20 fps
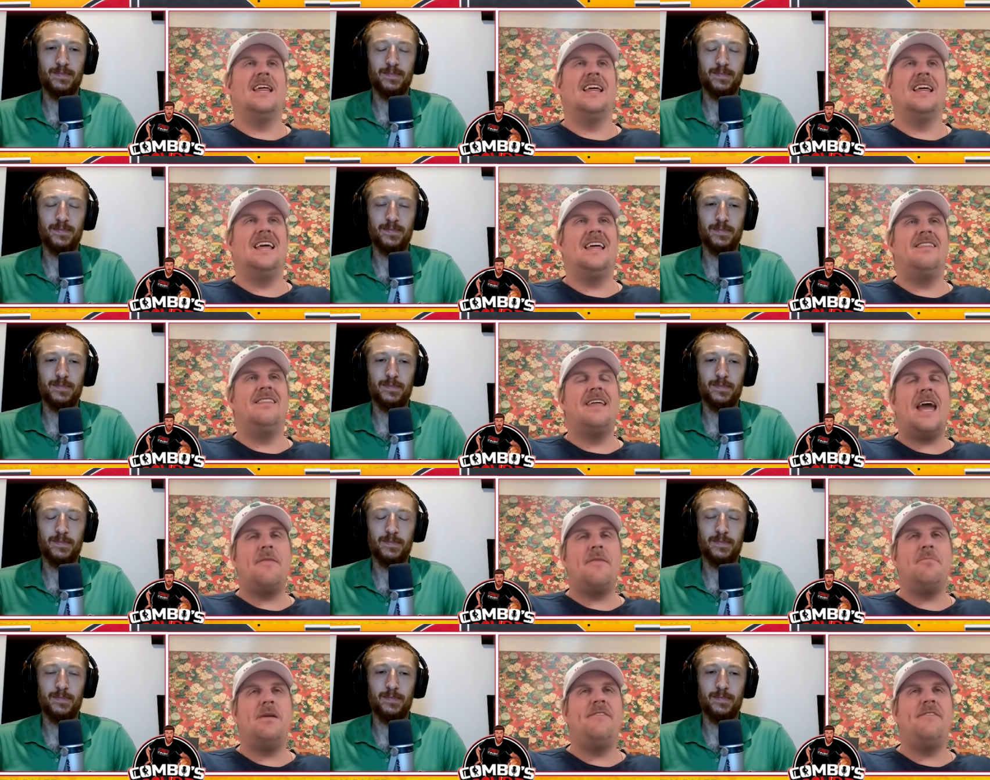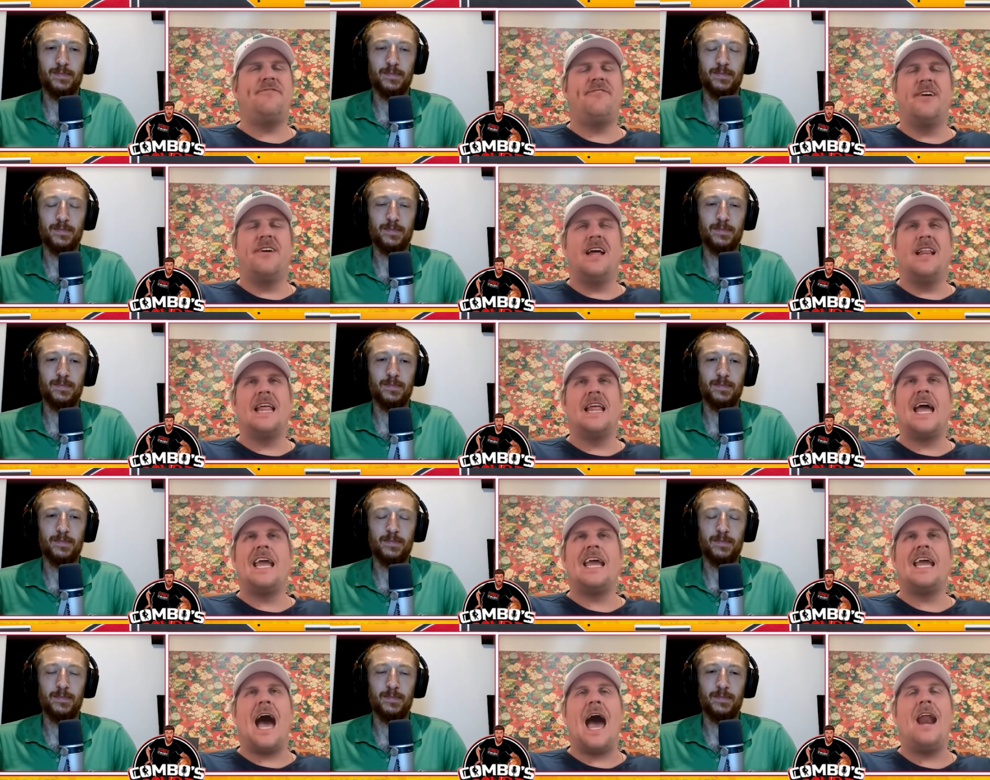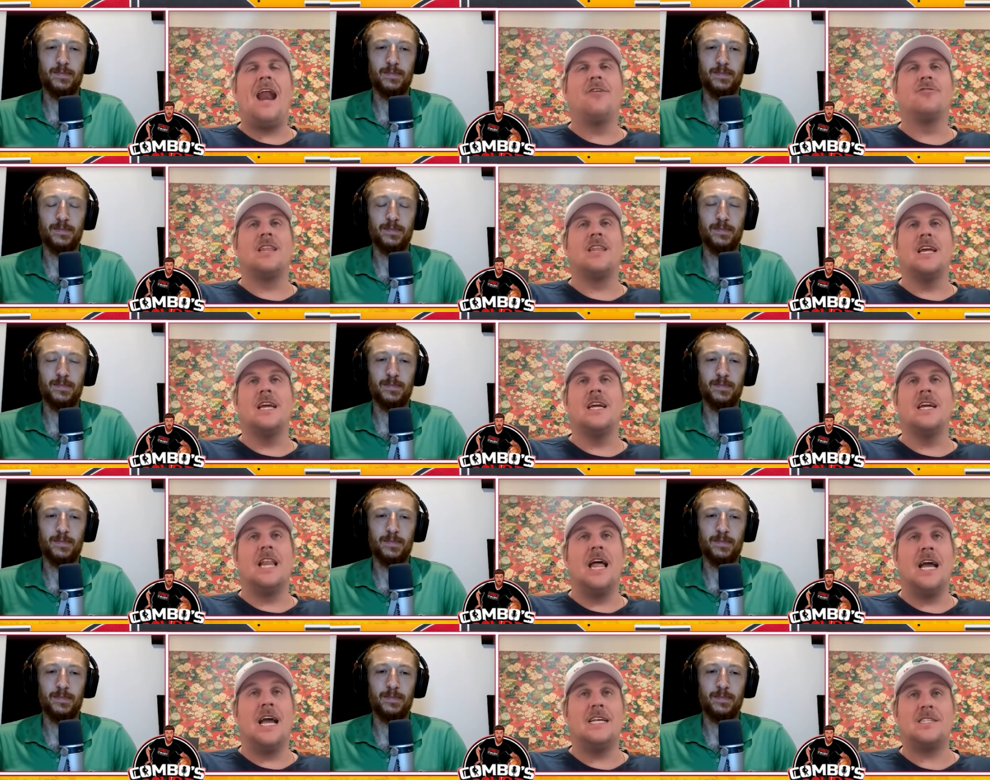Speaker 1: that'd be like I don't think
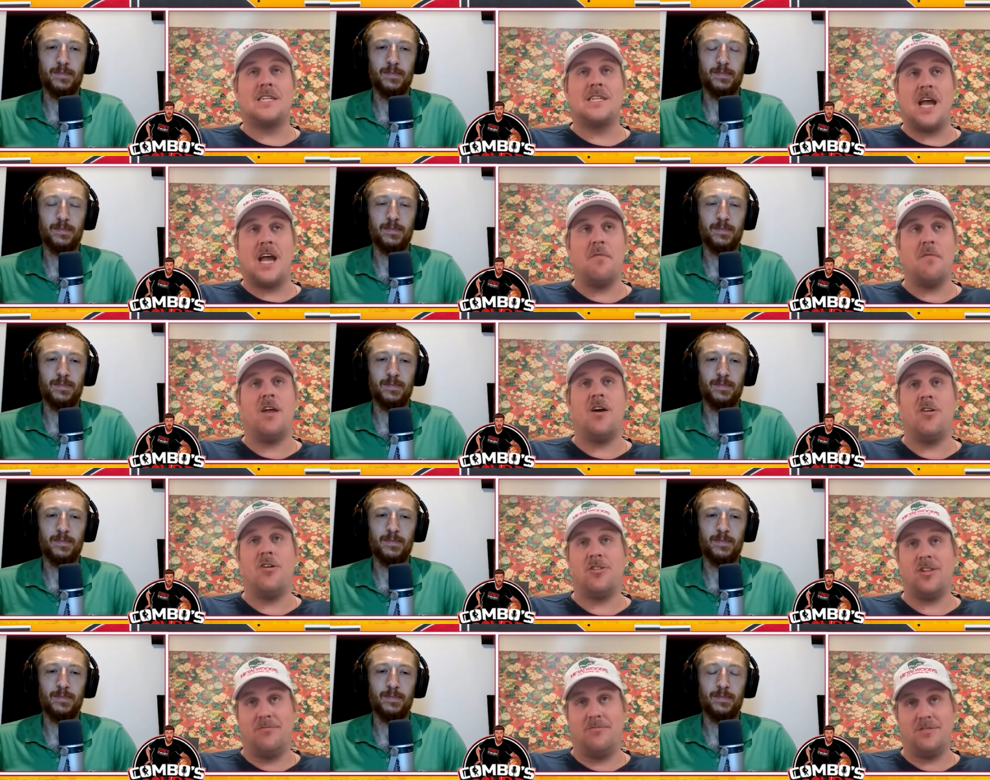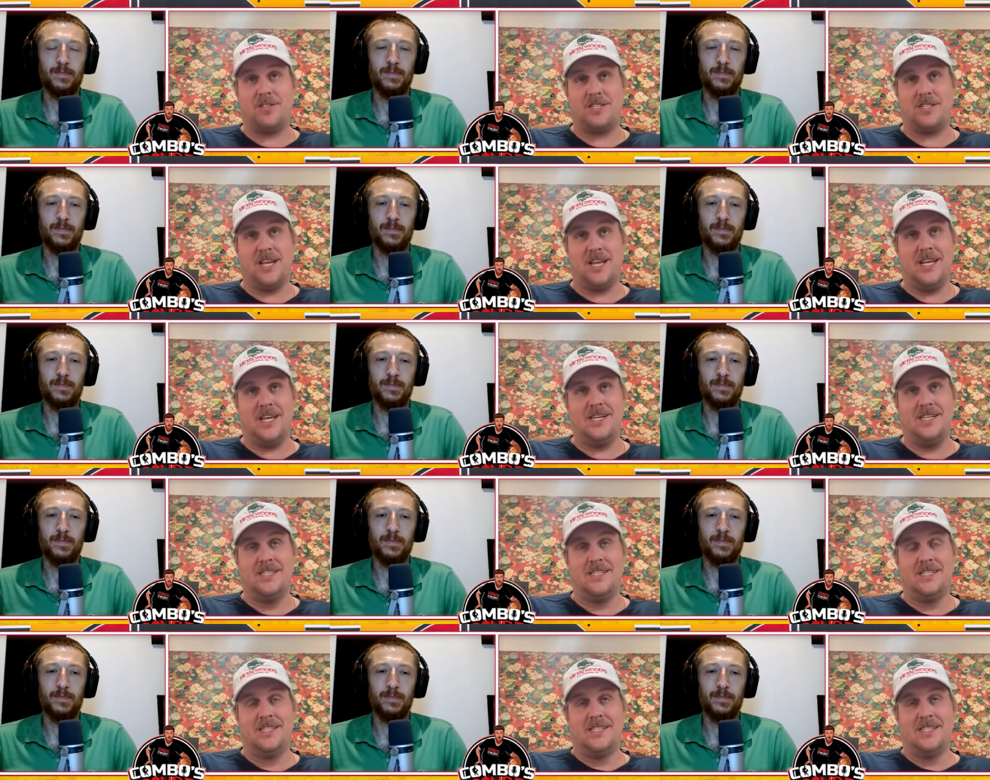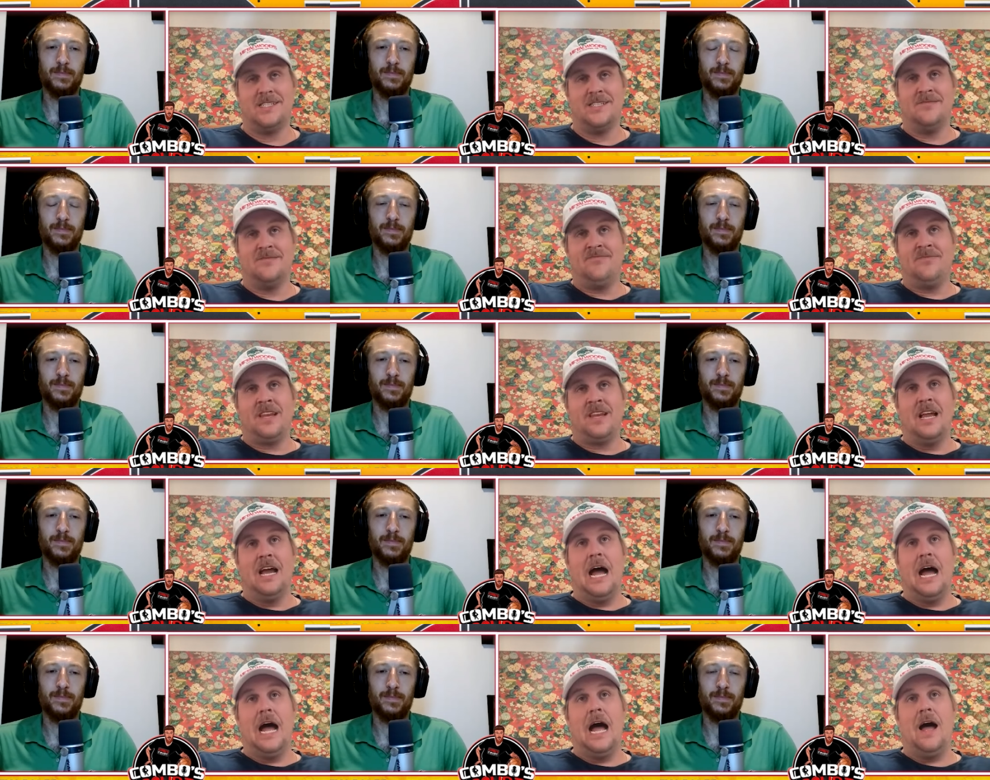Klay's coming to Oklahoma City.
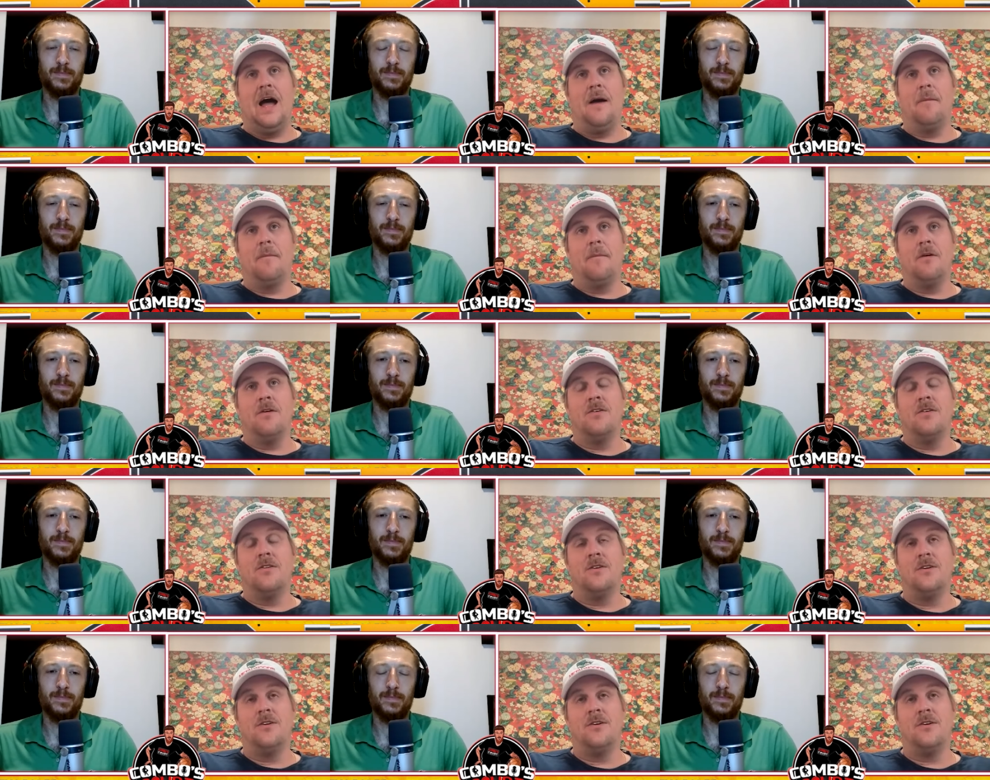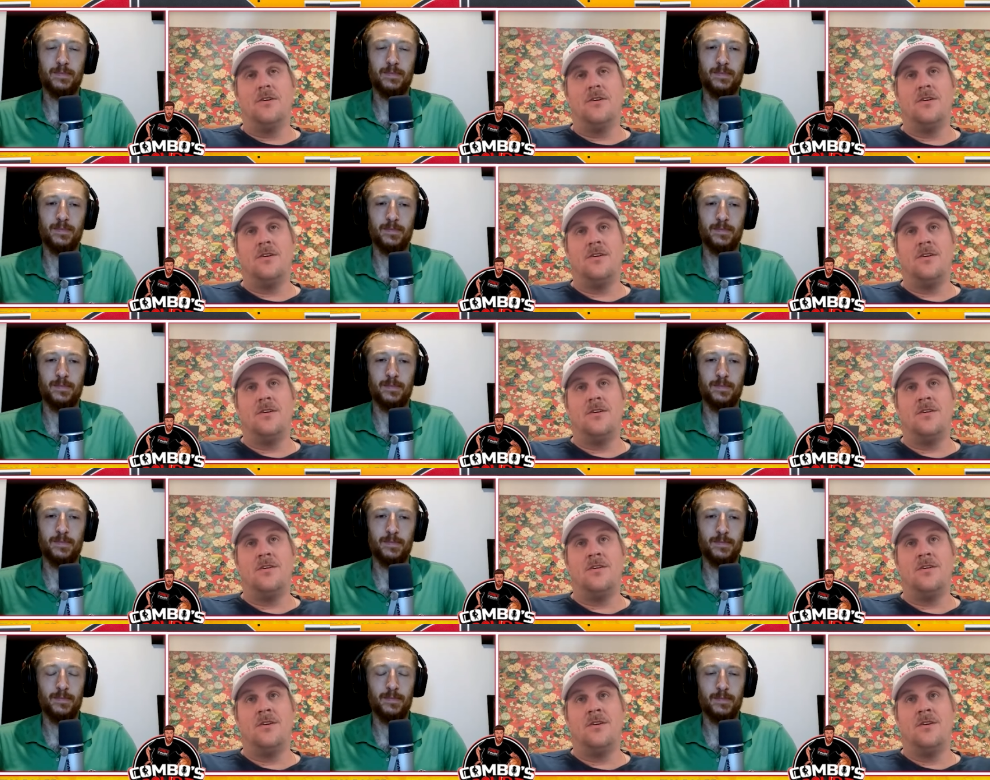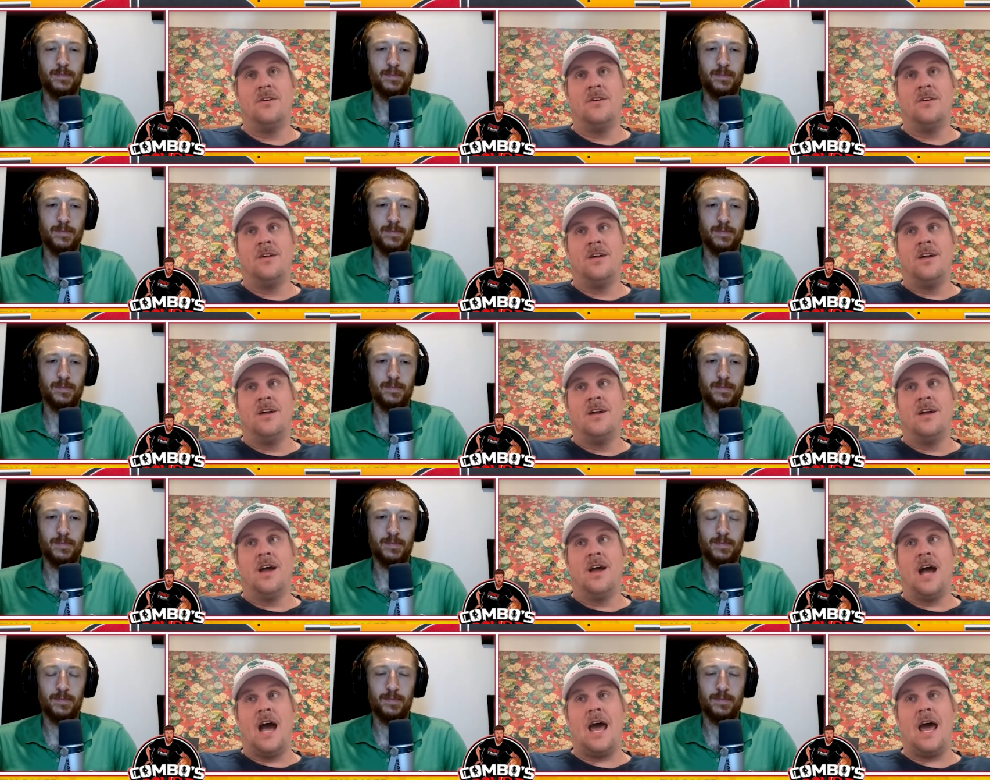Um, hmm.
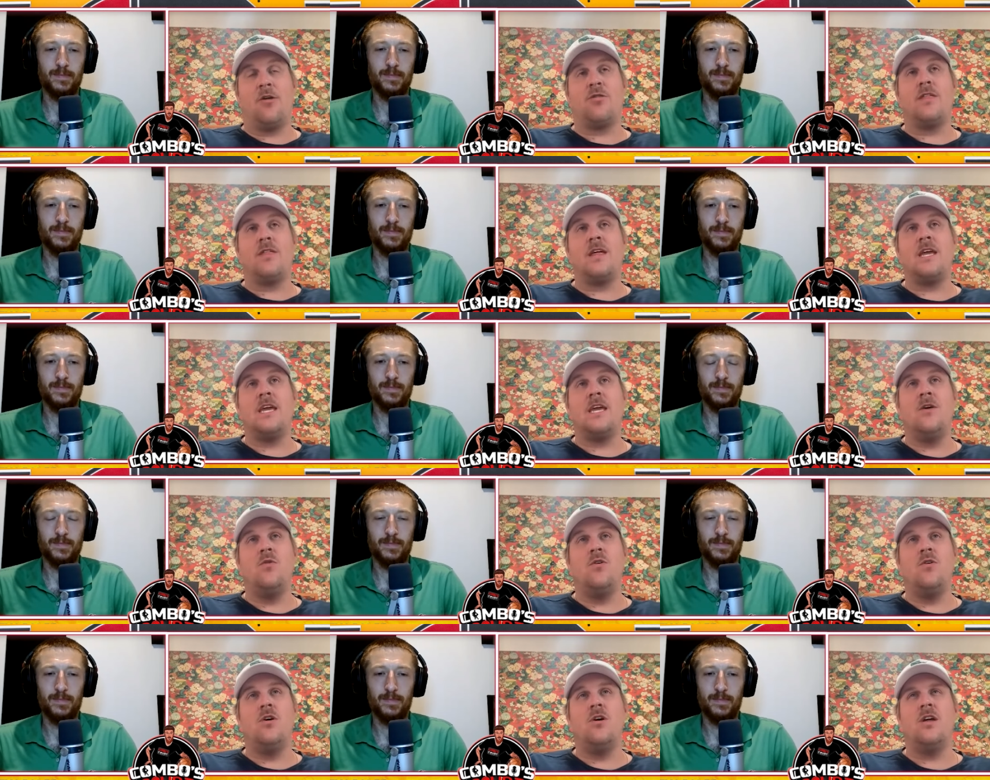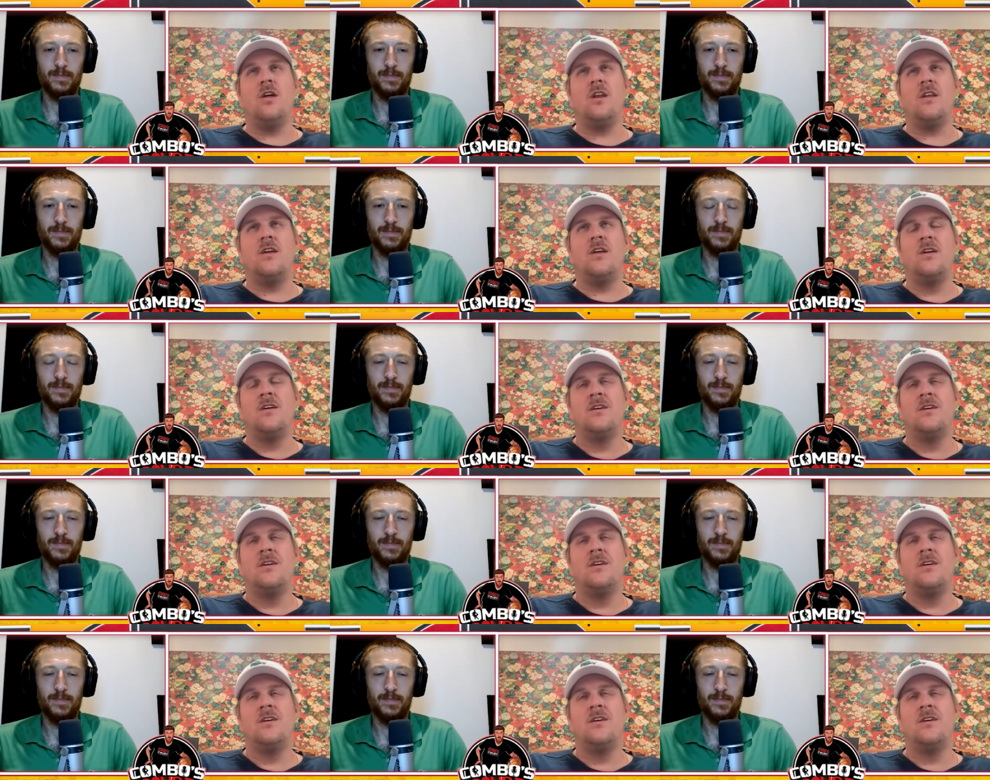I don't think he would.